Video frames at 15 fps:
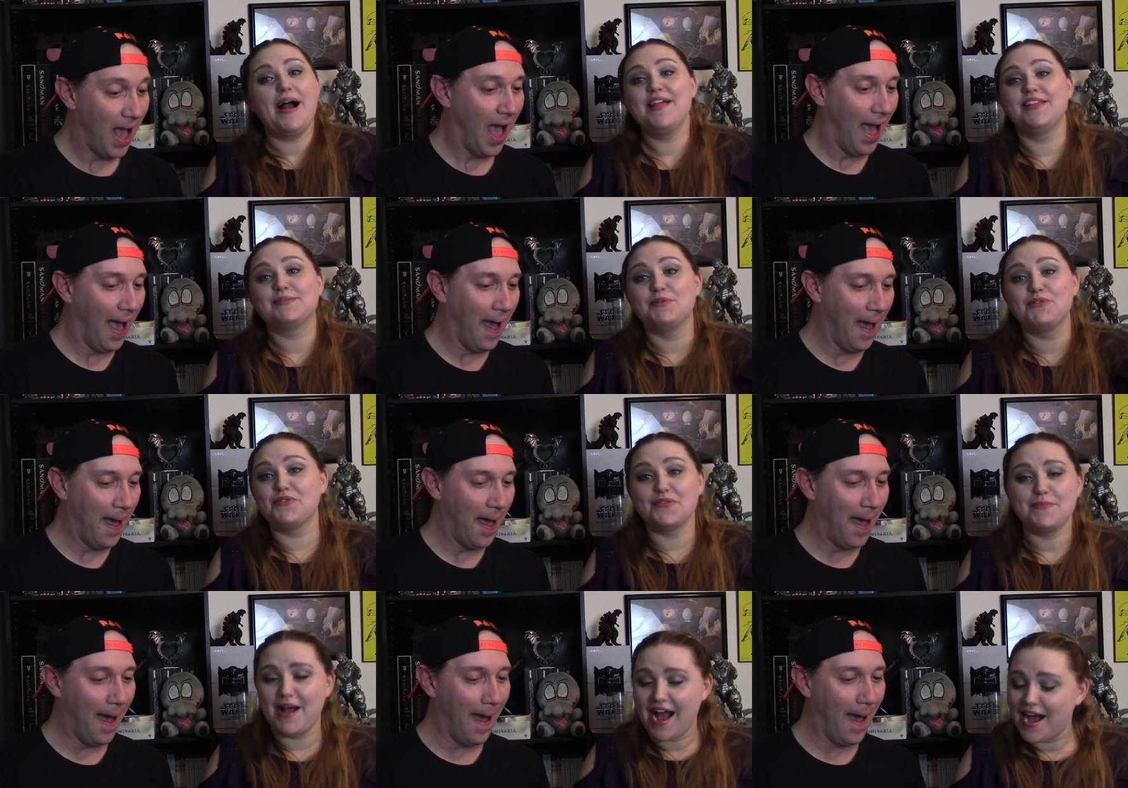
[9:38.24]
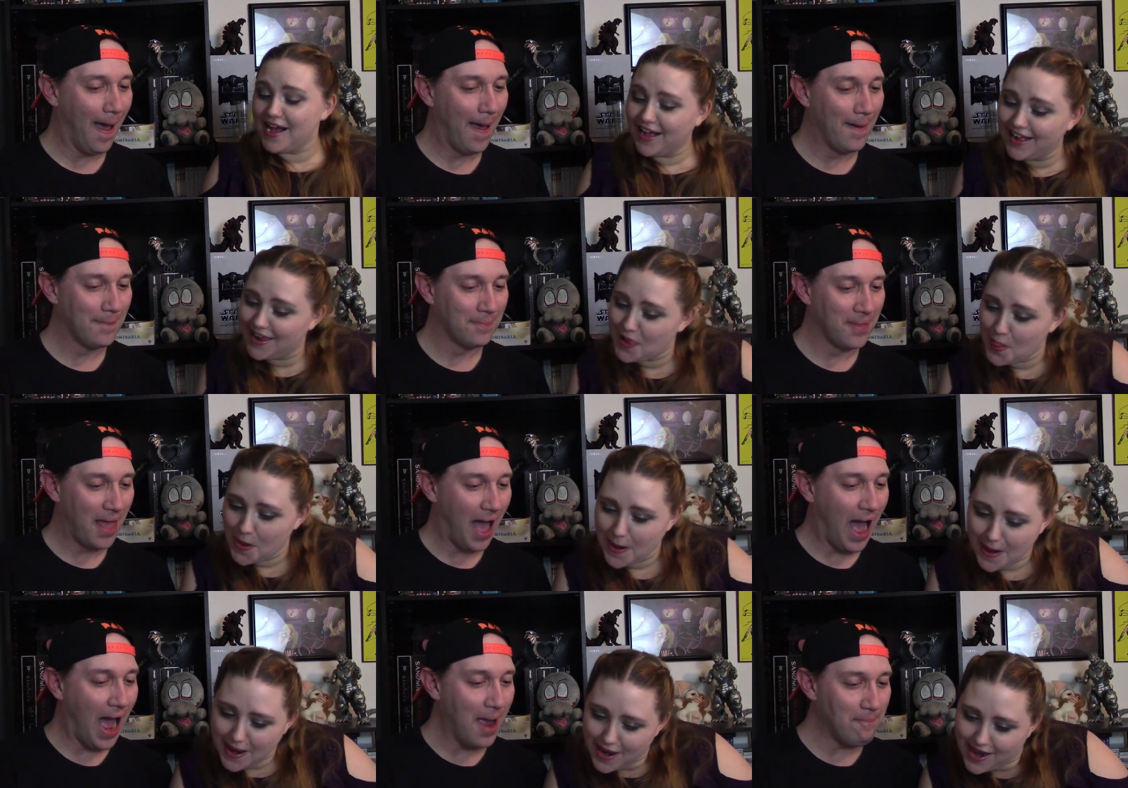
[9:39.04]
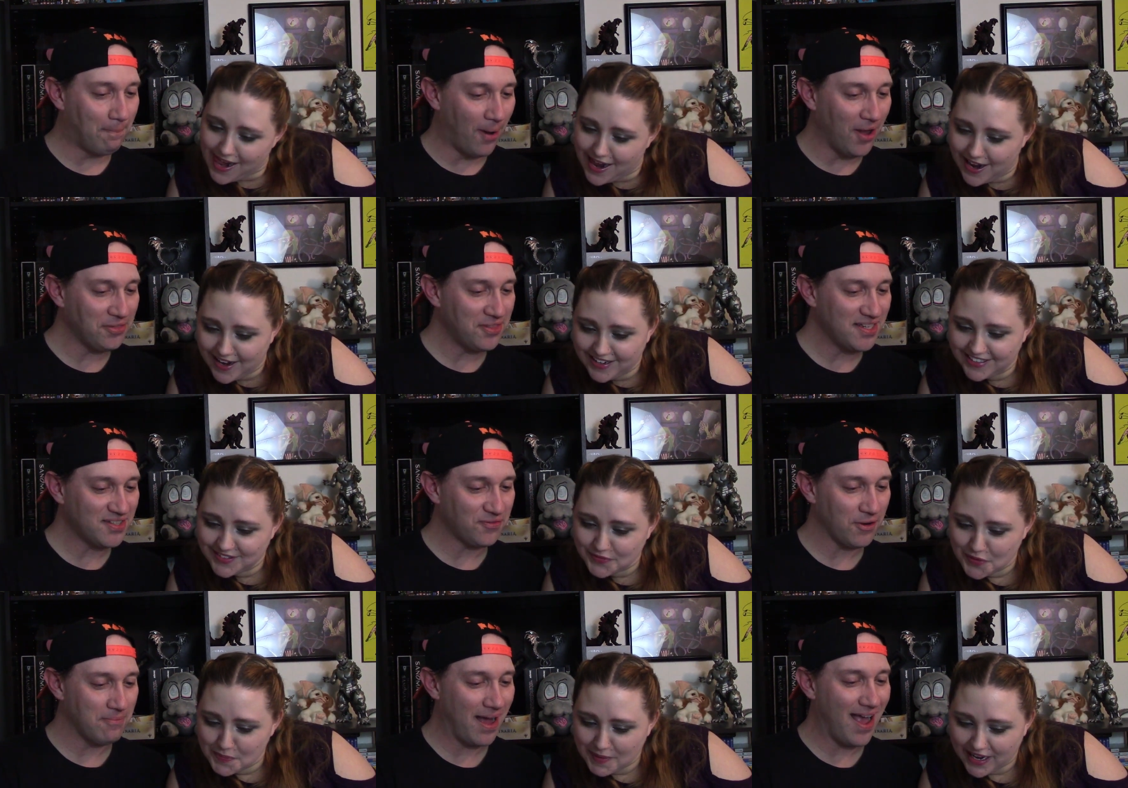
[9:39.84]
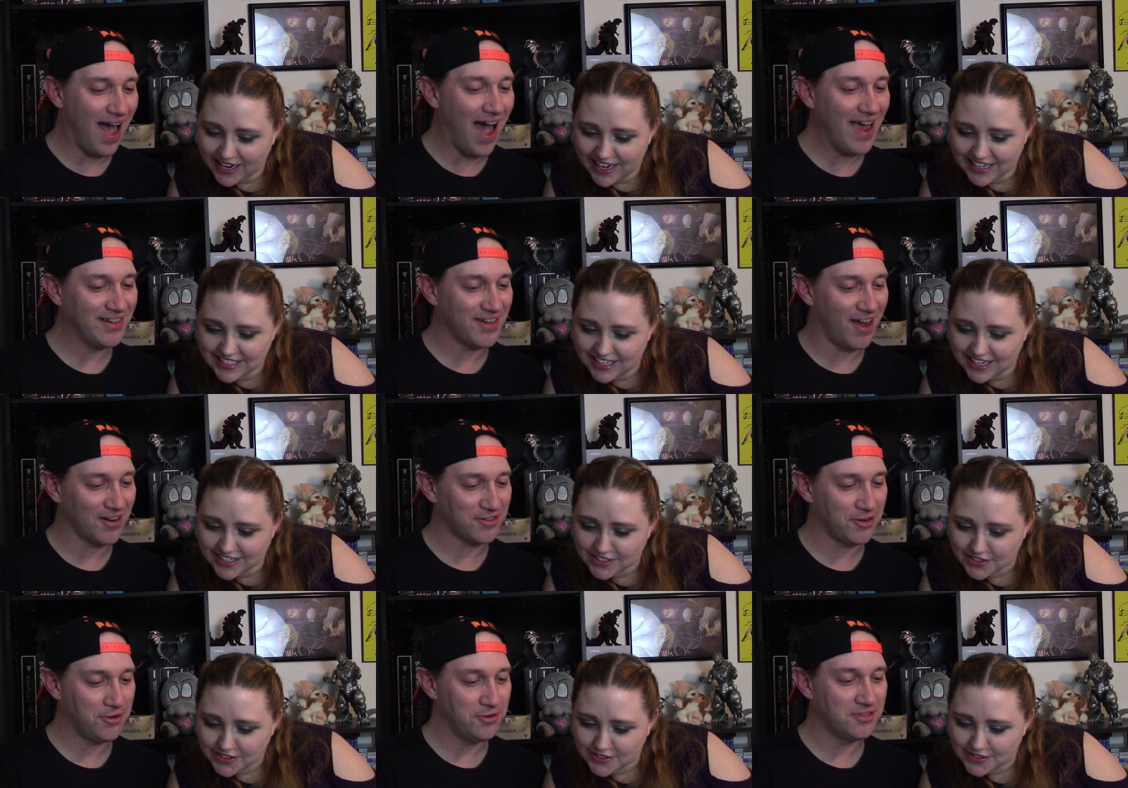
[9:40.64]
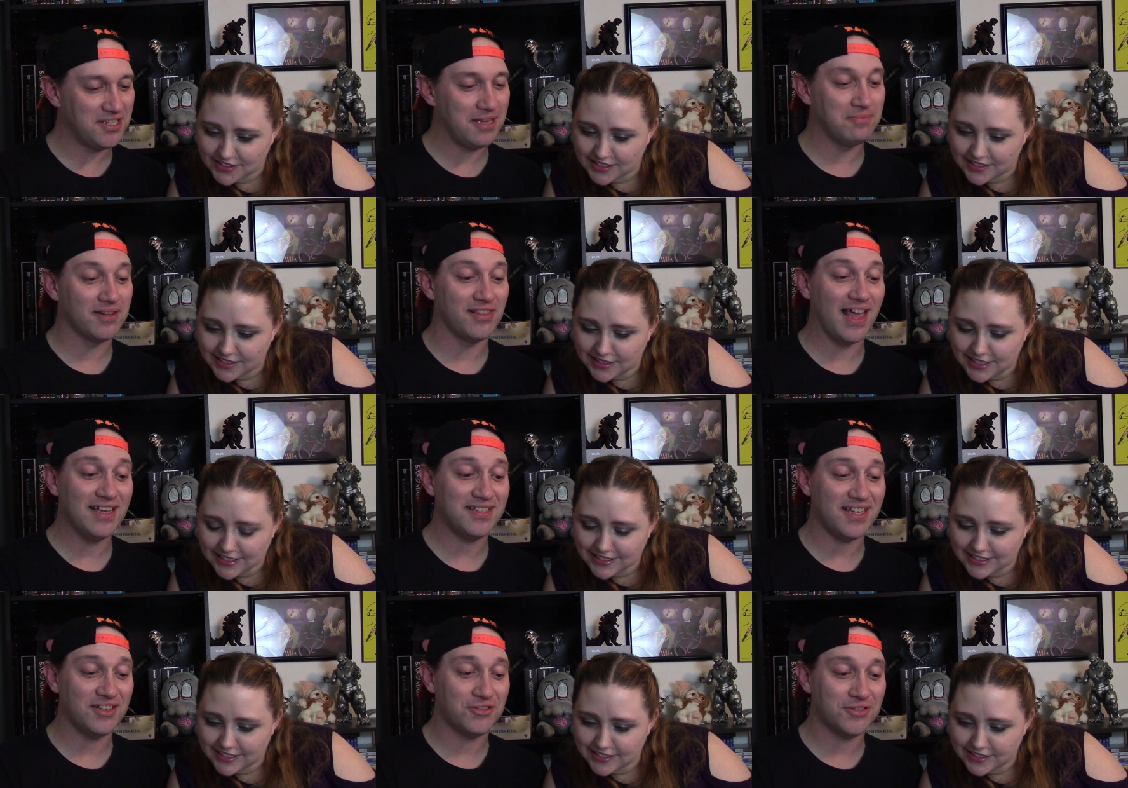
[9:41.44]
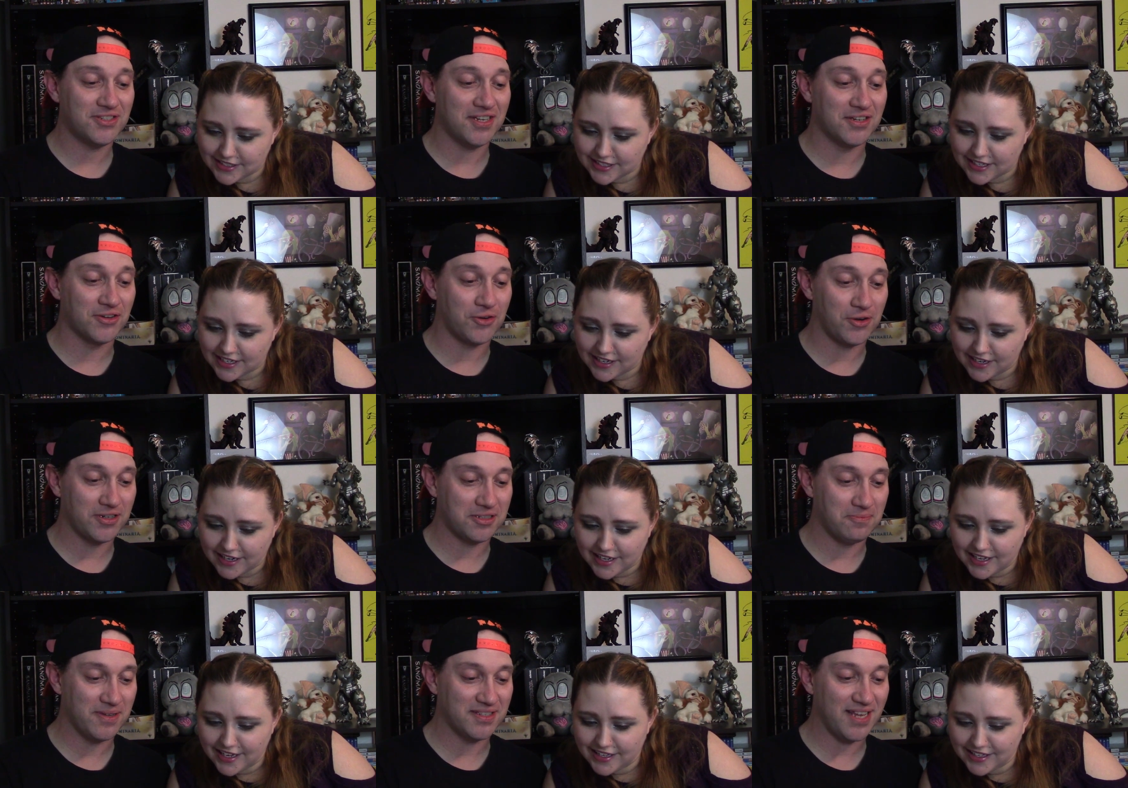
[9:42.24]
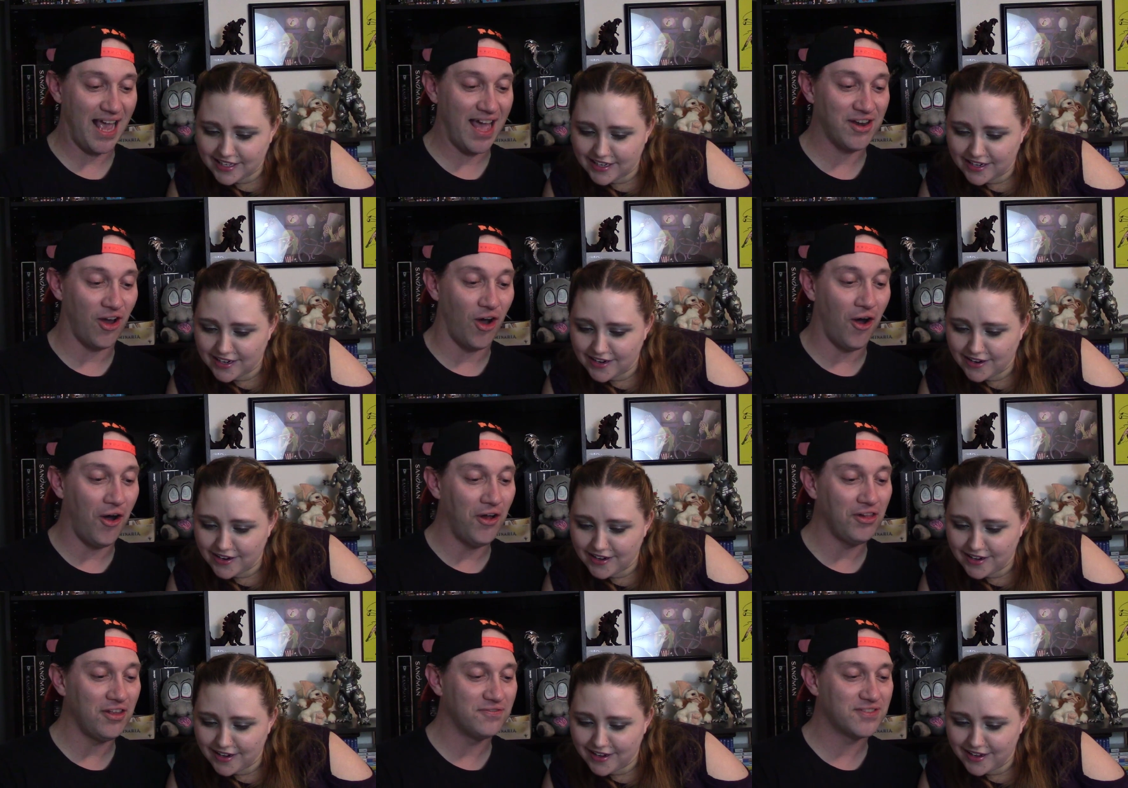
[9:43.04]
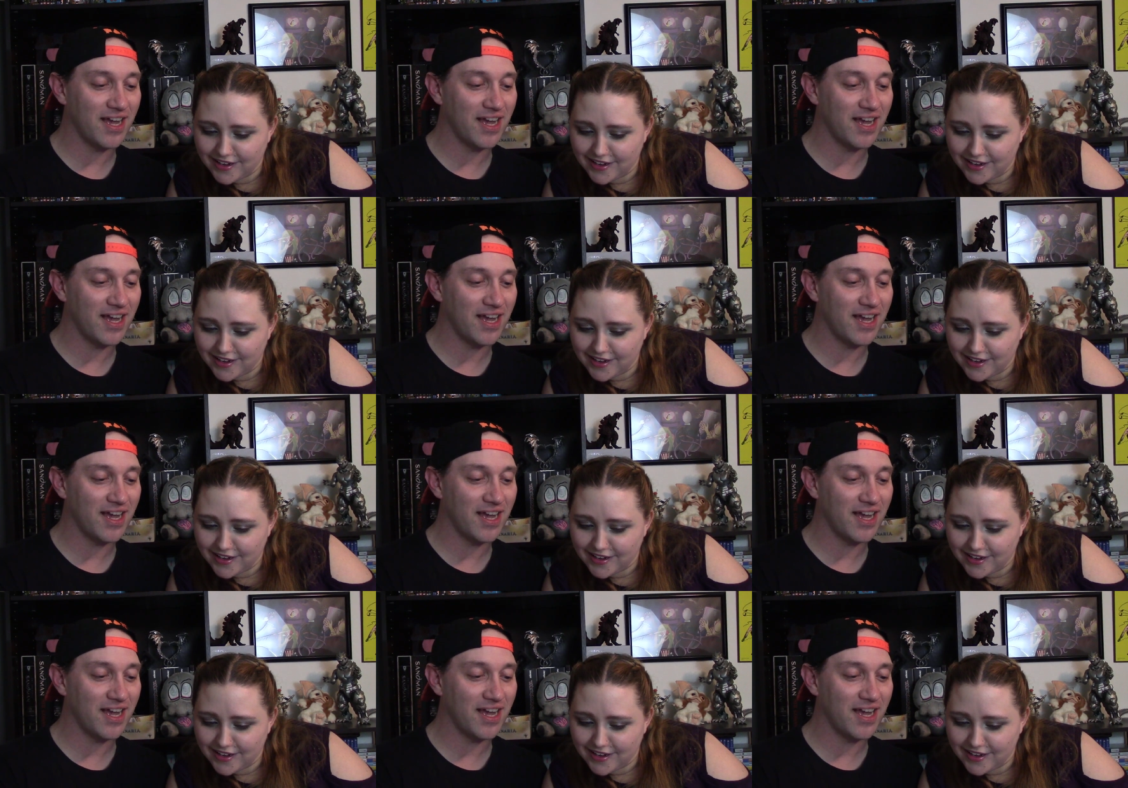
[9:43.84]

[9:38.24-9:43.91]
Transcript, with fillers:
Speaker 1: buy this movie for my...
Speaker 2: I bought this for my eye doctor who seemed less interested in Christmas and all of